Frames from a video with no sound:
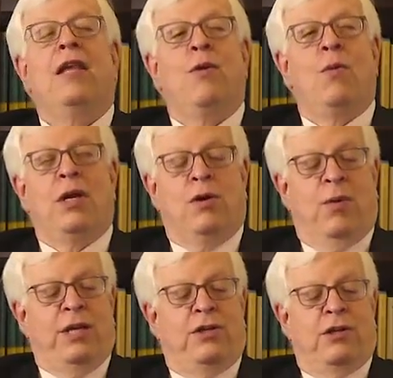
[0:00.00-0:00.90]
you one
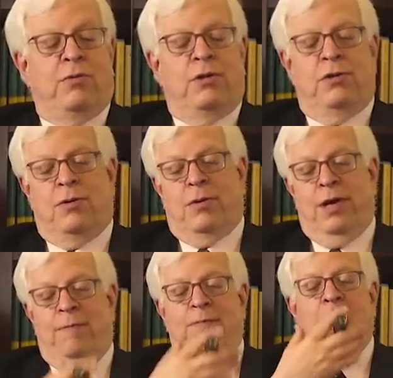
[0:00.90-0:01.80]
great children's
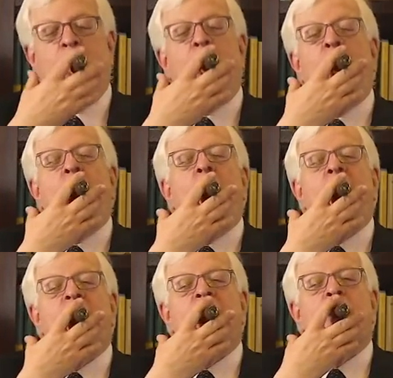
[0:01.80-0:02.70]
story.
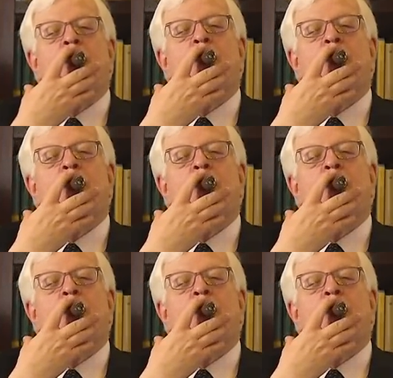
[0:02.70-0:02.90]
Oh,